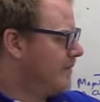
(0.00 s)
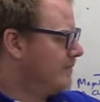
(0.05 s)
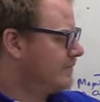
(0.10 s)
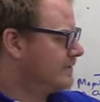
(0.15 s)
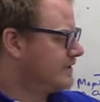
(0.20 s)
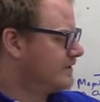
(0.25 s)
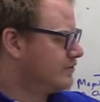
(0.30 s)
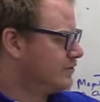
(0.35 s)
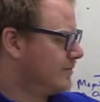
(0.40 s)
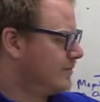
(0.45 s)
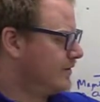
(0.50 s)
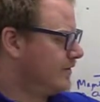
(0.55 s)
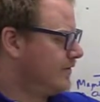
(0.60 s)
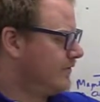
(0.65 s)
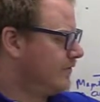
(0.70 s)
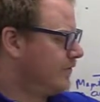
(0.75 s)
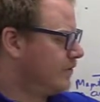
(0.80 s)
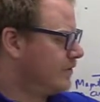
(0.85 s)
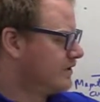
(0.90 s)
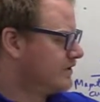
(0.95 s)
centripetal
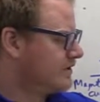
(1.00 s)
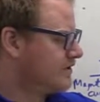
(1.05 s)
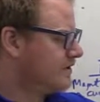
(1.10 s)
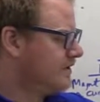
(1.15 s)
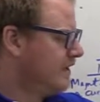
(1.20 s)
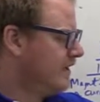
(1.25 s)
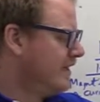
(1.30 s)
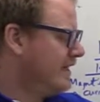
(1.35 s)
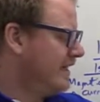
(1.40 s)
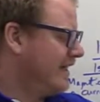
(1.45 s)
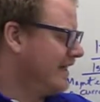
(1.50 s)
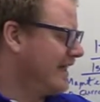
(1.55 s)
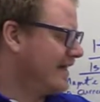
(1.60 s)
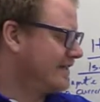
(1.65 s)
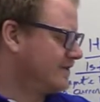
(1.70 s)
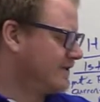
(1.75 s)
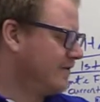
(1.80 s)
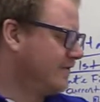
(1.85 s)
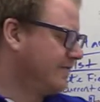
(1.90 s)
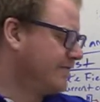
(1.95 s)
force, and
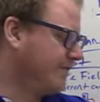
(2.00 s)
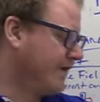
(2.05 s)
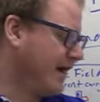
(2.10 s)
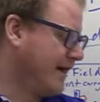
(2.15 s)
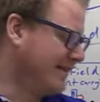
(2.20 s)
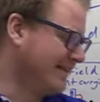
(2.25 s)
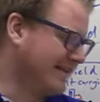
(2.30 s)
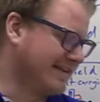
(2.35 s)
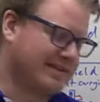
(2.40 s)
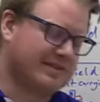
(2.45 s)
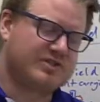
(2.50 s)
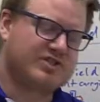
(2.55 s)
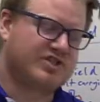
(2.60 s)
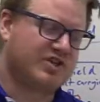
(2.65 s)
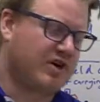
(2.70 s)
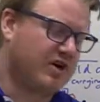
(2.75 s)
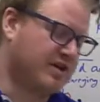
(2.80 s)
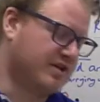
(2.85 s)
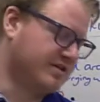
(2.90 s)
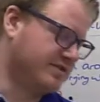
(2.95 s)
ask you to find like the
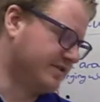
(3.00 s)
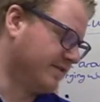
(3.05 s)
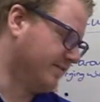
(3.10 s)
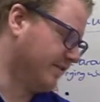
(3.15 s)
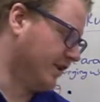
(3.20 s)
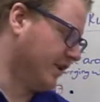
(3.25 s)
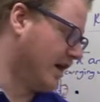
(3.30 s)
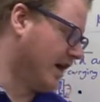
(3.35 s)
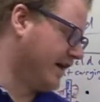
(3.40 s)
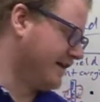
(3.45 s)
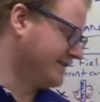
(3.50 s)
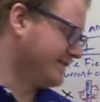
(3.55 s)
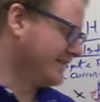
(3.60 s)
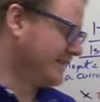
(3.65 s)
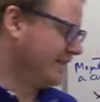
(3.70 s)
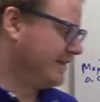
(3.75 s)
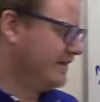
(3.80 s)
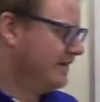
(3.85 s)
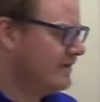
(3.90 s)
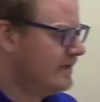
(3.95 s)
charge, the
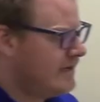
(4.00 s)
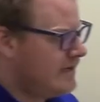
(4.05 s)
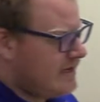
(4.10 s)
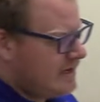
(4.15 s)
velocity,